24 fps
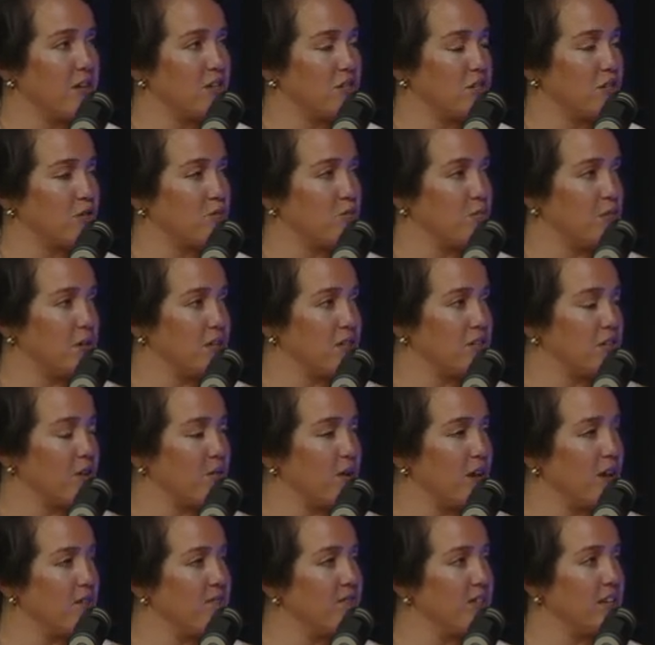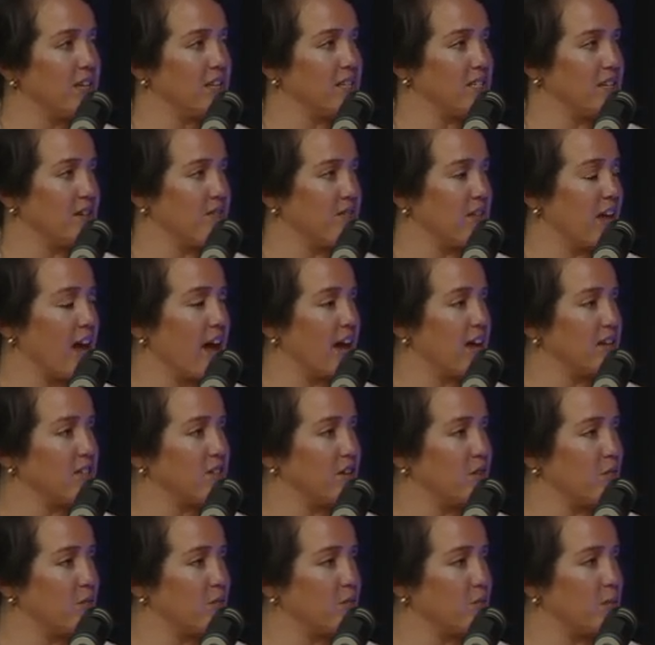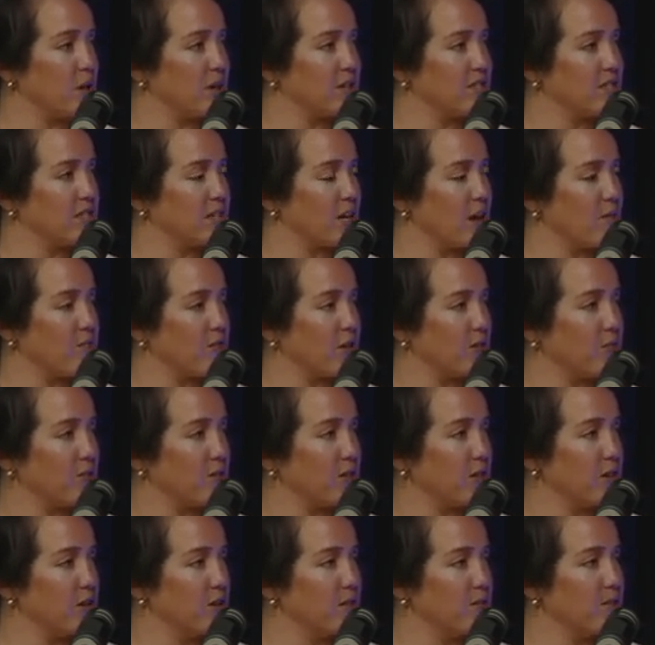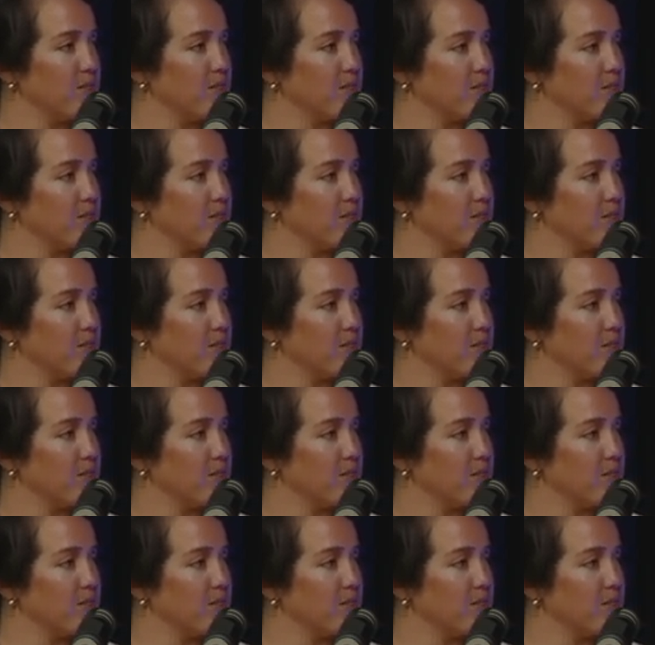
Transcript: just would be so envious of that. So where does it come from for you?